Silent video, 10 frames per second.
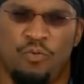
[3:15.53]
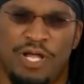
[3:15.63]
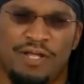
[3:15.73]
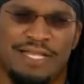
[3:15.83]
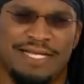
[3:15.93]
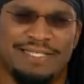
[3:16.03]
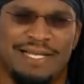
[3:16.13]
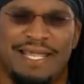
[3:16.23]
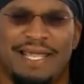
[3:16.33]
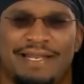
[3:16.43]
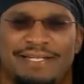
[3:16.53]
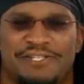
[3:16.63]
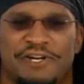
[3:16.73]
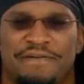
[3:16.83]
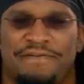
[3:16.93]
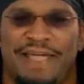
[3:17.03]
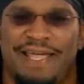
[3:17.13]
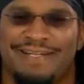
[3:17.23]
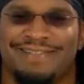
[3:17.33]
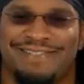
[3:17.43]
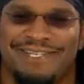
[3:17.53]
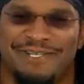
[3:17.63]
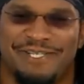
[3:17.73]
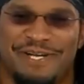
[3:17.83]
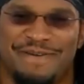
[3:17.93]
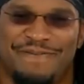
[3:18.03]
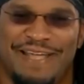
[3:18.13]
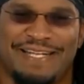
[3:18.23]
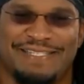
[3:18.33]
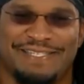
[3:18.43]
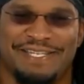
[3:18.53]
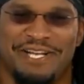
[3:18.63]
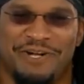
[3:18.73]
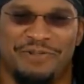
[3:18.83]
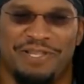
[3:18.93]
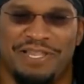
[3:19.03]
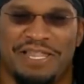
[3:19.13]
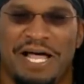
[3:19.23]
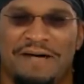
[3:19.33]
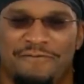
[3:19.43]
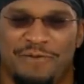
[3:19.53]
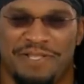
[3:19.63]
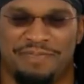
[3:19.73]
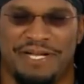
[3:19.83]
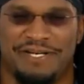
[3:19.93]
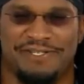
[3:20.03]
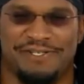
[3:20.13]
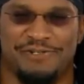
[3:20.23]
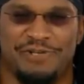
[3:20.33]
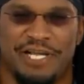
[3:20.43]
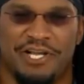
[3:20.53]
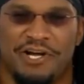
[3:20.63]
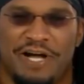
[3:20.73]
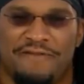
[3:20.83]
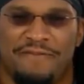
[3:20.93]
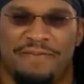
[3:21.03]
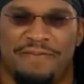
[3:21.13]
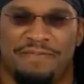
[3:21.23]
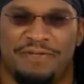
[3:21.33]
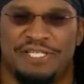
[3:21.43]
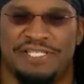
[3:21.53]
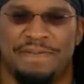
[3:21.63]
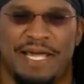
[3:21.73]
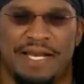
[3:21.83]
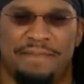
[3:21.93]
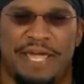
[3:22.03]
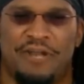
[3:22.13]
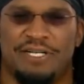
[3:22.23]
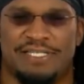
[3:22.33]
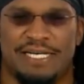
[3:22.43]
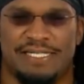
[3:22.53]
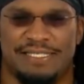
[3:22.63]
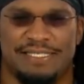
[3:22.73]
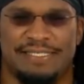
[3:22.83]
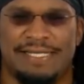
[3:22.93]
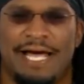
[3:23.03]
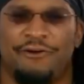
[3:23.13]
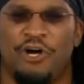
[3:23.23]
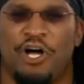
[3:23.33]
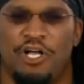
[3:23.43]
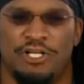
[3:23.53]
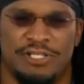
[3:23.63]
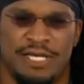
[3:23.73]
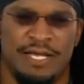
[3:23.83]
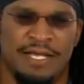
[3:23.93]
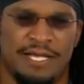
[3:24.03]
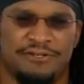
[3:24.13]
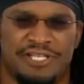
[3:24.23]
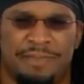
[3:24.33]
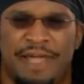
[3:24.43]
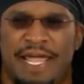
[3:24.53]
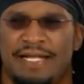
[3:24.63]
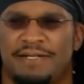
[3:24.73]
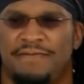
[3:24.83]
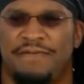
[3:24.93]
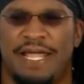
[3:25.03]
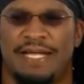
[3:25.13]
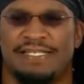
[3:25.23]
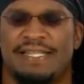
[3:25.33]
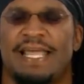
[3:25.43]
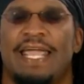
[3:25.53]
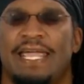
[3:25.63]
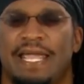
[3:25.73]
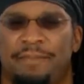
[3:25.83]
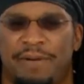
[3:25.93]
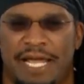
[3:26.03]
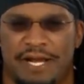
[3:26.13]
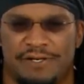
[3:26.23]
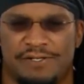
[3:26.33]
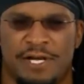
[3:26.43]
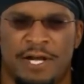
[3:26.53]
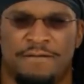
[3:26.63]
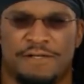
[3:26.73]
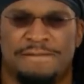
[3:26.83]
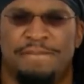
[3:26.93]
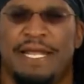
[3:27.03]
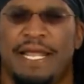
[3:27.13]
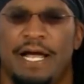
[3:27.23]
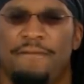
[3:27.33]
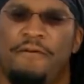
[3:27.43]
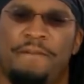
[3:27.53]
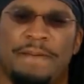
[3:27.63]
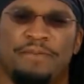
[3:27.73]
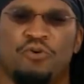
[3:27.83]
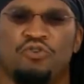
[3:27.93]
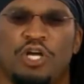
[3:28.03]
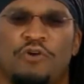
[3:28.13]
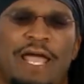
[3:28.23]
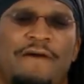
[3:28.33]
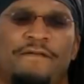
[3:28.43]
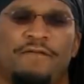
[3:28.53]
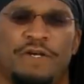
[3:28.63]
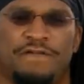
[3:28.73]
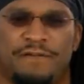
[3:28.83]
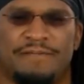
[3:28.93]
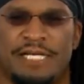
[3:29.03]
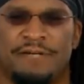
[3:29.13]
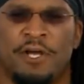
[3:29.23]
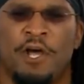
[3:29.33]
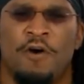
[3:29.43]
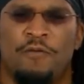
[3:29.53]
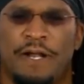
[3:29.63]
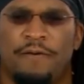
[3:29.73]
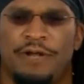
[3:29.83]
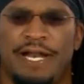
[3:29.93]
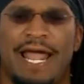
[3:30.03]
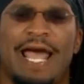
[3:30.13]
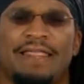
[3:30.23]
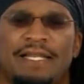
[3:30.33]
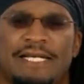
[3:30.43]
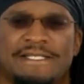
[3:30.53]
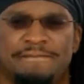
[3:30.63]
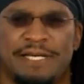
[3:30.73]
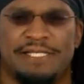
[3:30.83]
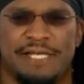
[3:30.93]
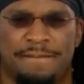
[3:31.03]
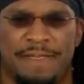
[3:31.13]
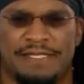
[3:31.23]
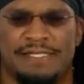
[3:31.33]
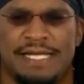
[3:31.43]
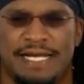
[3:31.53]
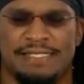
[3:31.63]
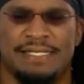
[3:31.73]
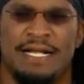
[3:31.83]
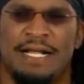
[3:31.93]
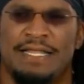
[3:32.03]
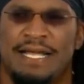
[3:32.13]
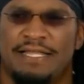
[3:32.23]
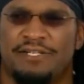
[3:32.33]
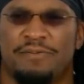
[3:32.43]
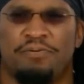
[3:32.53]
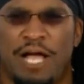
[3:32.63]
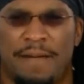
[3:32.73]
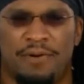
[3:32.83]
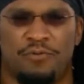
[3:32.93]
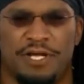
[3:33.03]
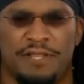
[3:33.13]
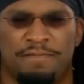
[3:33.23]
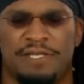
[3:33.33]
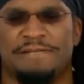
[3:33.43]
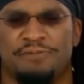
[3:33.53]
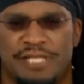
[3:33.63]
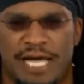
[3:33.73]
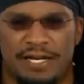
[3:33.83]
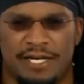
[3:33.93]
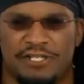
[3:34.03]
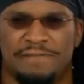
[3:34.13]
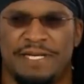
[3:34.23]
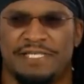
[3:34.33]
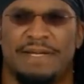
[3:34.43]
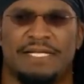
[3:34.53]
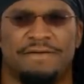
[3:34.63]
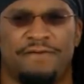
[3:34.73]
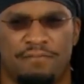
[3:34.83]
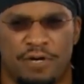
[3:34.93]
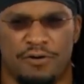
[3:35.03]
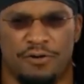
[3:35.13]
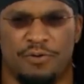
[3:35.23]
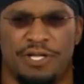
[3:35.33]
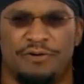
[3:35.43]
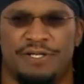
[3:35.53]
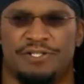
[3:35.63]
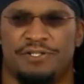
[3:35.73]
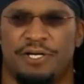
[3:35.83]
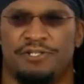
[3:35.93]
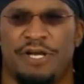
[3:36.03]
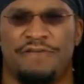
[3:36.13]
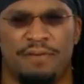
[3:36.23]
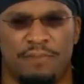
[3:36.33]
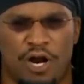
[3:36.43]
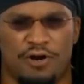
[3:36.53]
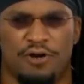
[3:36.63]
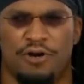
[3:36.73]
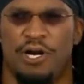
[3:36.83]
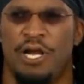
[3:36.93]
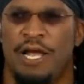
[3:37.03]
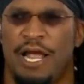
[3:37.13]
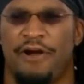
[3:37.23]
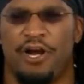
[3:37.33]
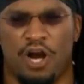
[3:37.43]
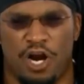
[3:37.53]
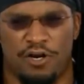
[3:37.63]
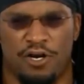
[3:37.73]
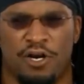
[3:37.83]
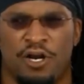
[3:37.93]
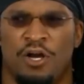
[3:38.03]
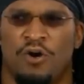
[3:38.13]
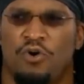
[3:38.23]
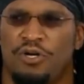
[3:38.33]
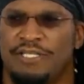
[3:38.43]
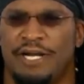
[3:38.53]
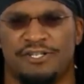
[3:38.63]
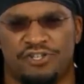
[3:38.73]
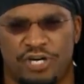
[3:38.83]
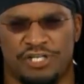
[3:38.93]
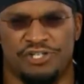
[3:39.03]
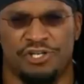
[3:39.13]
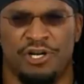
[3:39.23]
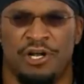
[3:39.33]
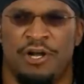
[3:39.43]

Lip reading: Well, it's certain fans. Certain fans, love what the players are doing. I've participated in panel discussions and town halls, and you see fans thanking players for speaking up for people who don't have a voice for themselves. When an athlete speaks up and says that there's a problem with police brutality, or speaks about a different murder, whether it's Trayvon Martin or Eric Gardner or Terrence Crutcher